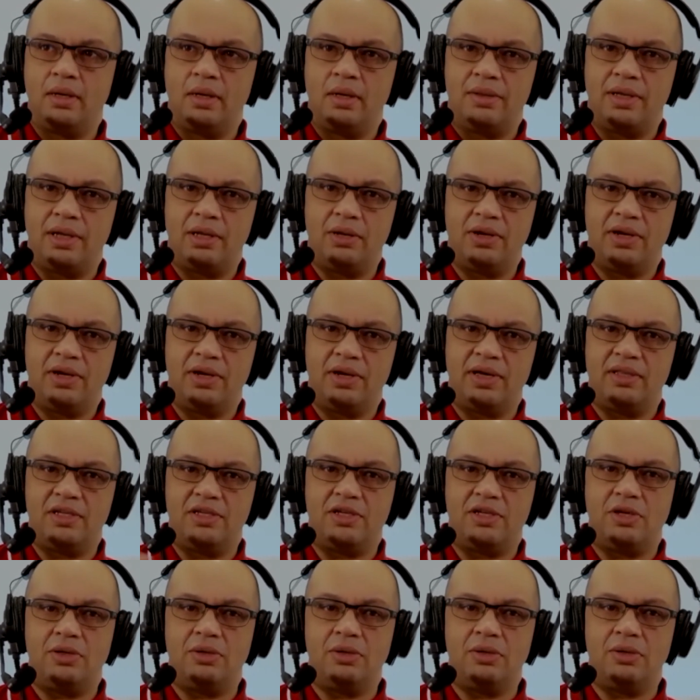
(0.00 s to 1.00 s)
They look at these
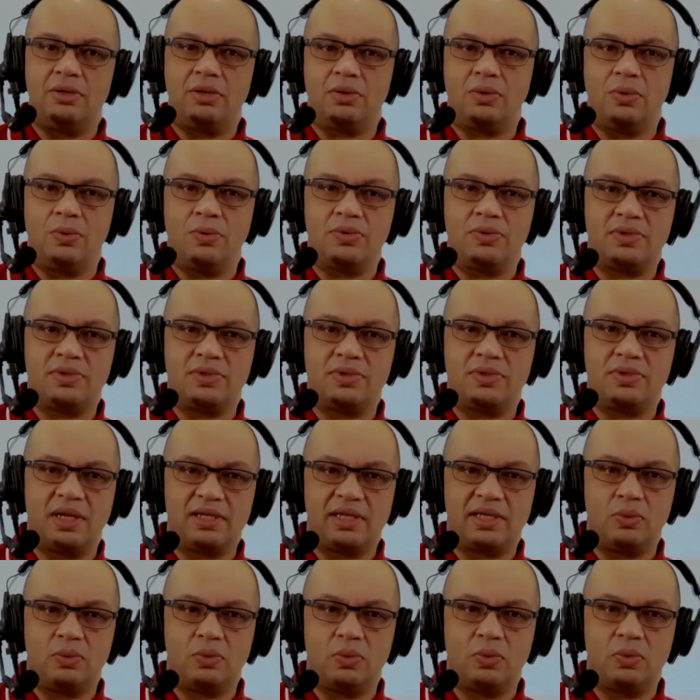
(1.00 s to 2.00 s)
unicorns and they
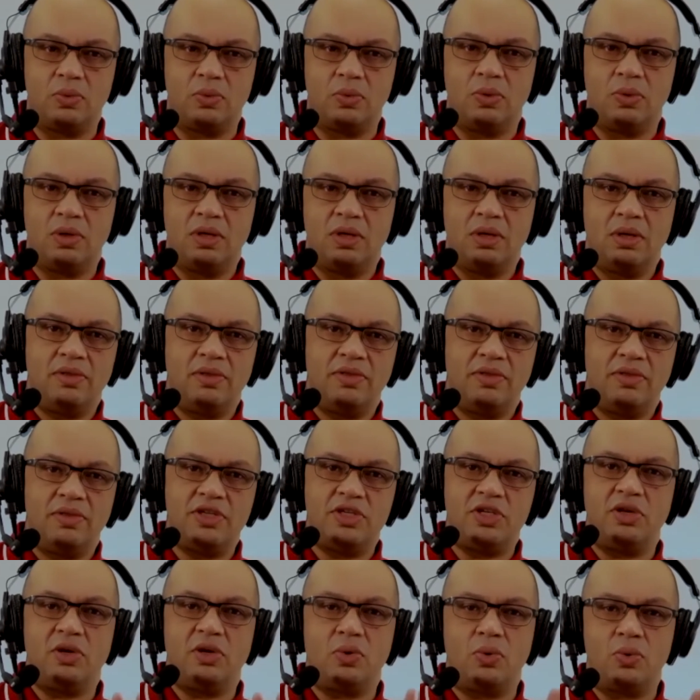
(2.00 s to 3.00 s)
say, oh, these
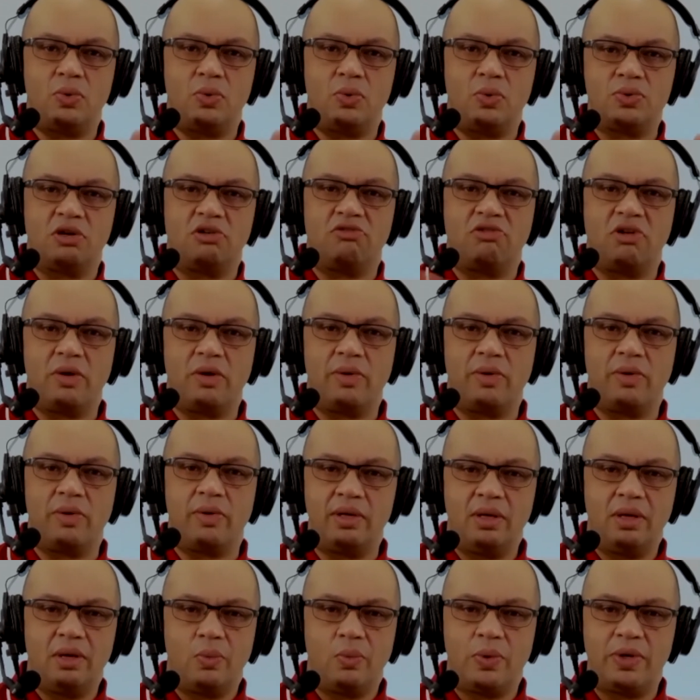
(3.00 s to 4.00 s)
unicorns are growing.
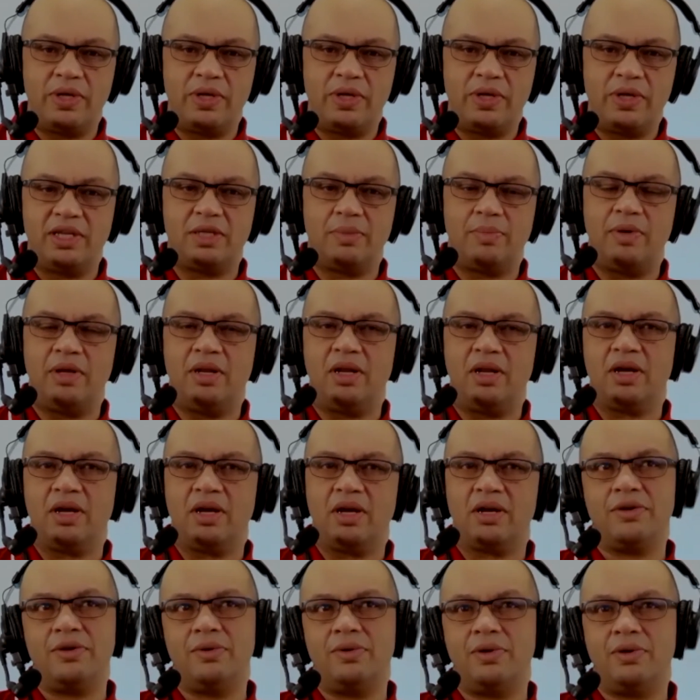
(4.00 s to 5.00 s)
We need to be like
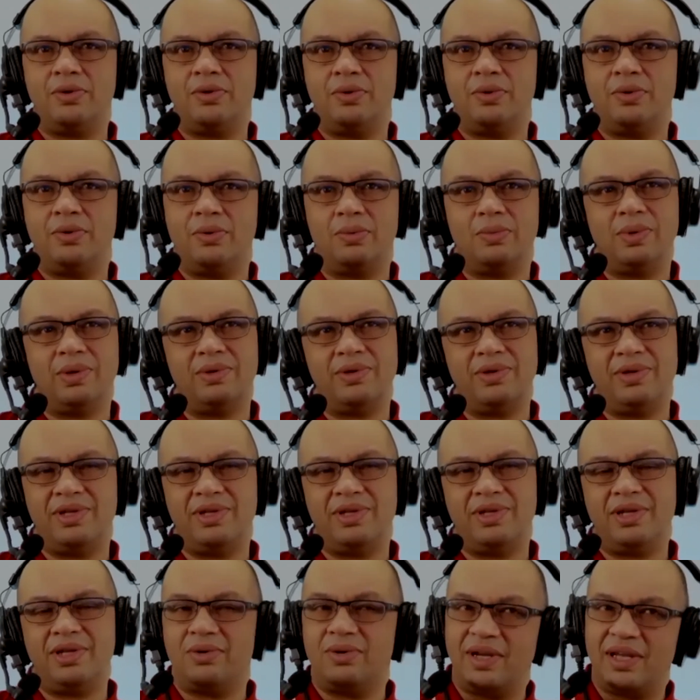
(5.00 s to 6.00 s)
a unicorn. Well, you
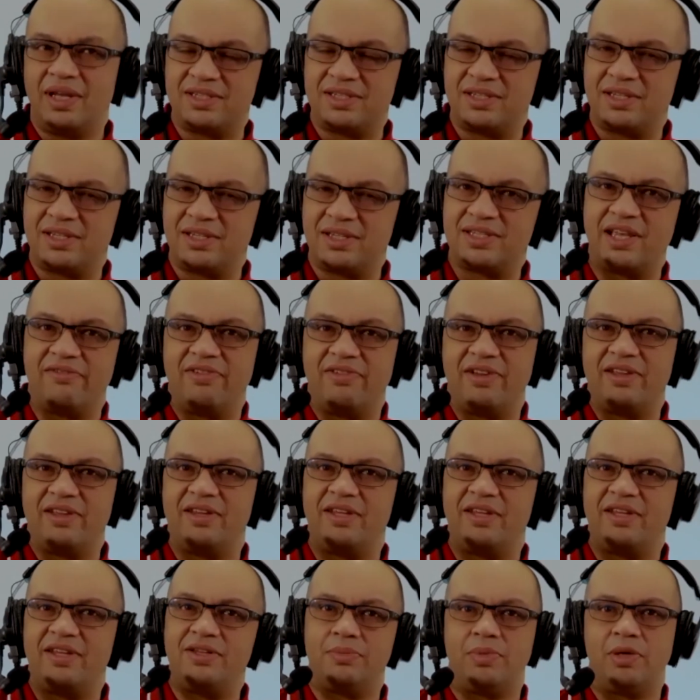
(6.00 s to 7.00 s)
don't necessarily
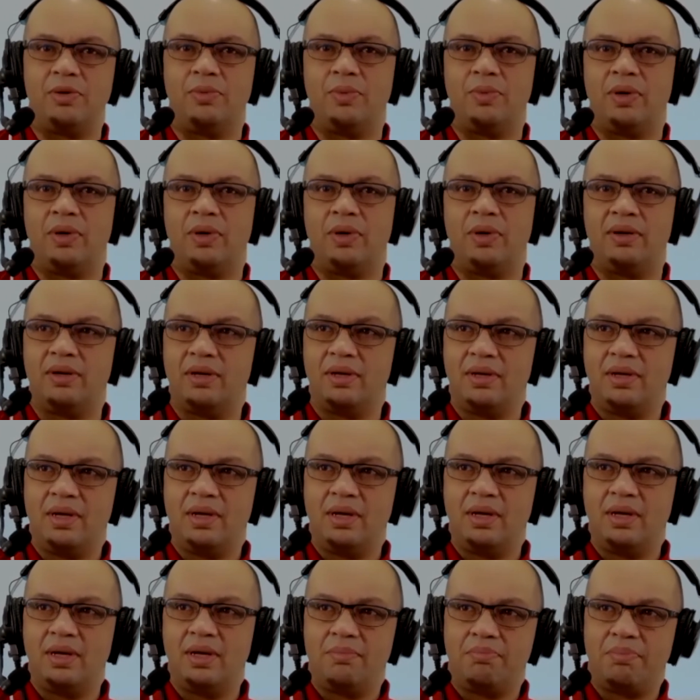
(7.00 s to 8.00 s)
need to be one.
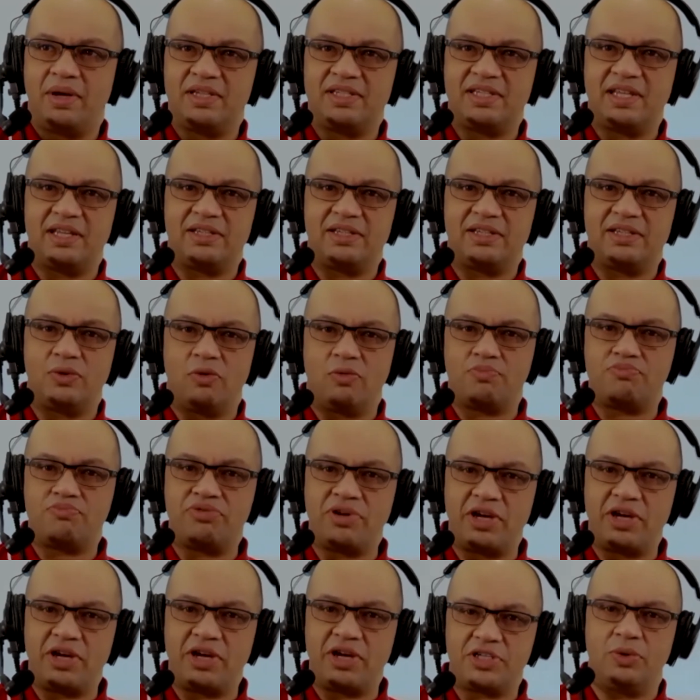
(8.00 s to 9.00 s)
But it's that sort of
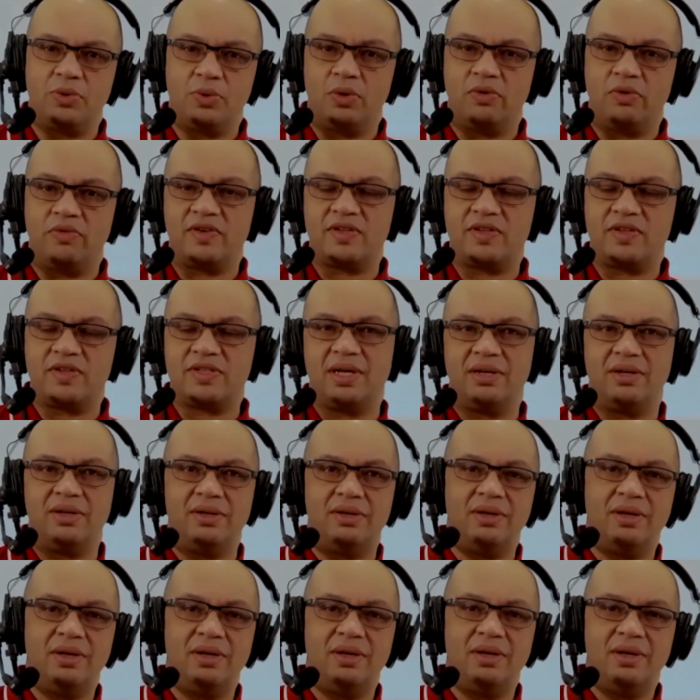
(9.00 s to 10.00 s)
pressure all of a
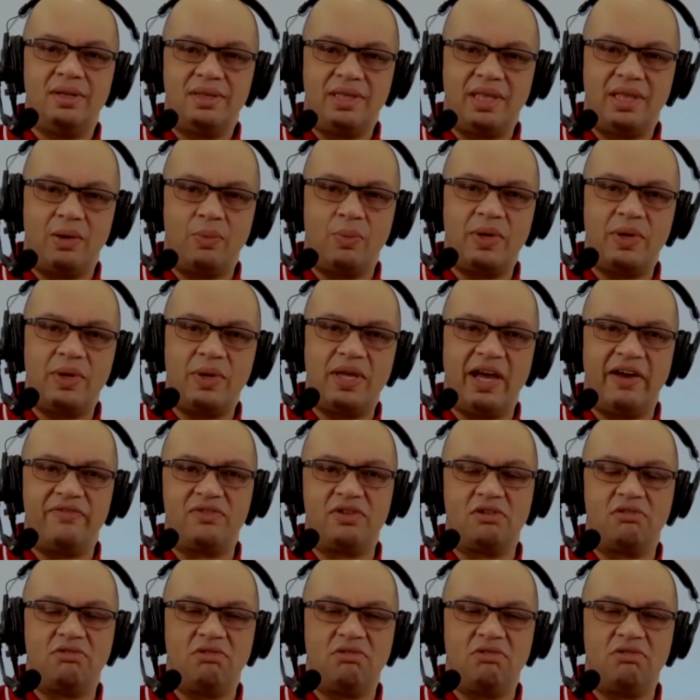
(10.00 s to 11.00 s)
sudden that we have
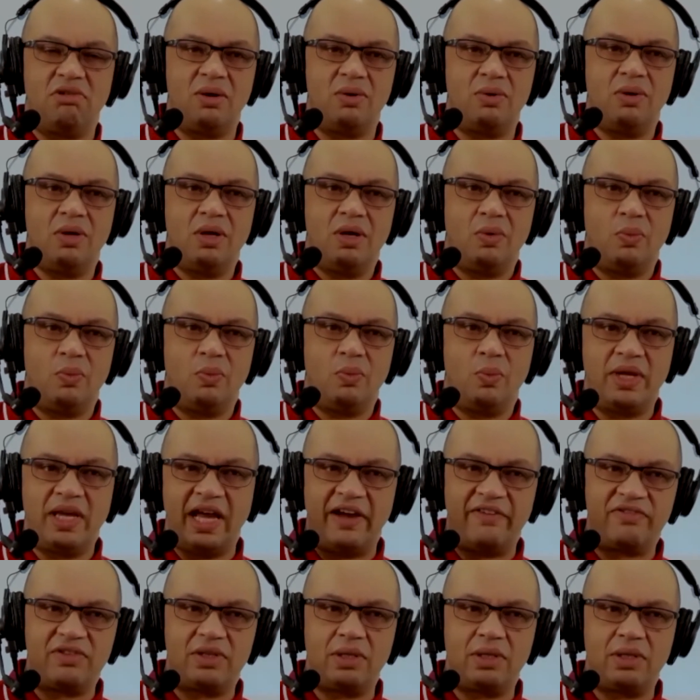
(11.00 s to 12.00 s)
to grow, we
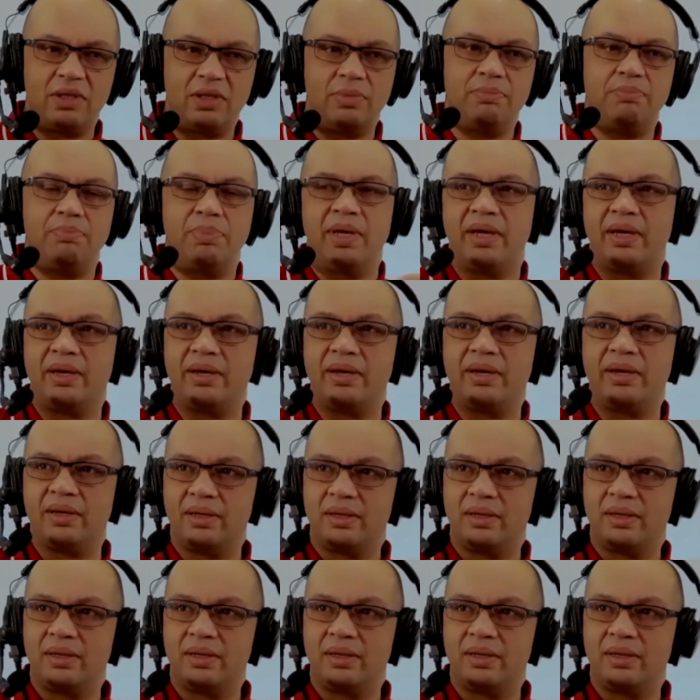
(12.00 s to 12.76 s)
have to be big,